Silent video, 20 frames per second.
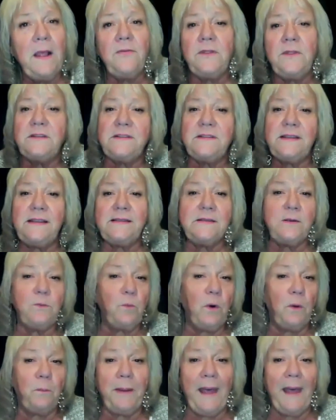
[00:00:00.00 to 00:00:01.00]
the season
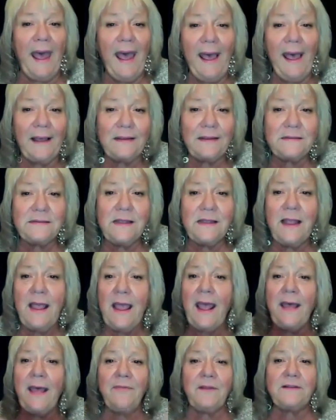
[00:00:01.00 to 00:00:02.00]
will pass
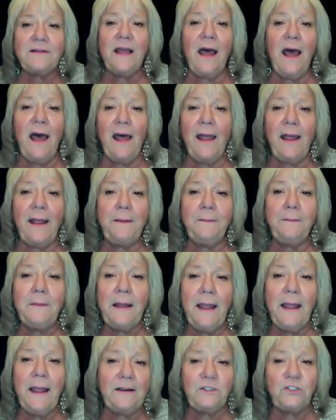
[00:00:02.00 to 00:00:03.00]
and the time
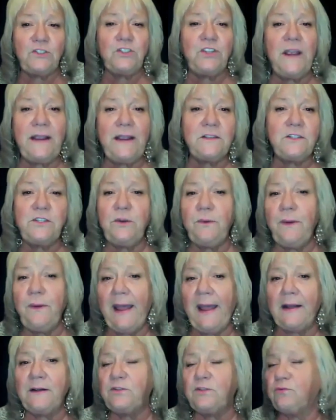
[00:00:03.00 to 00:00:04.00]
and chance you
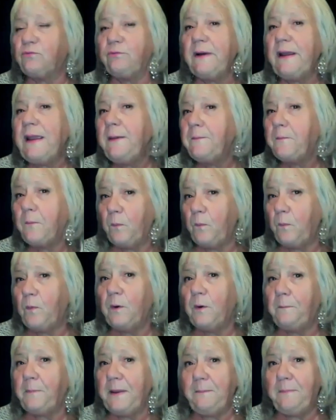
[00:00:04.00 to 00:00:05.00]
had to reap
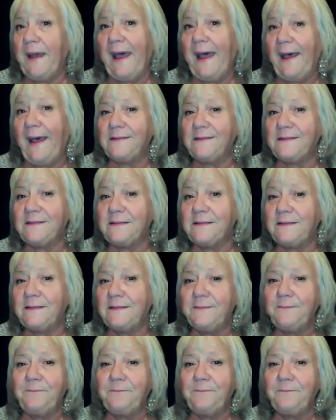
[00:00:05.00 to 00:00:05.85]
will be past.